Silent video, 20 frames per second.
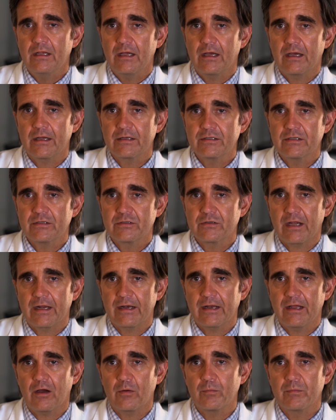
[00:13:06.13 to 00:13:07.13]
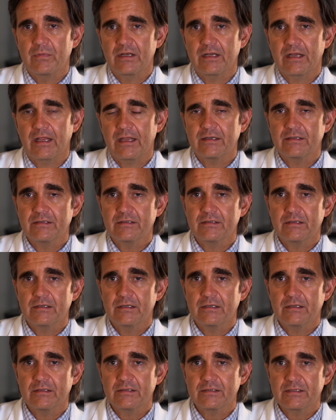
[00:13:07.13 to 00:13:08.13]
uh, to try to help mitigate
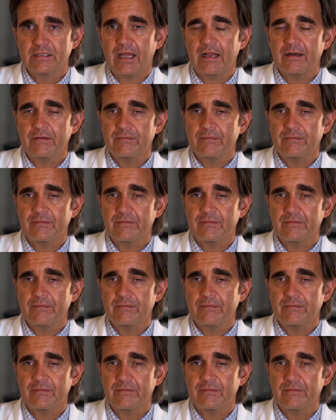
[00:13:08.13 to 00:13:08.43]
side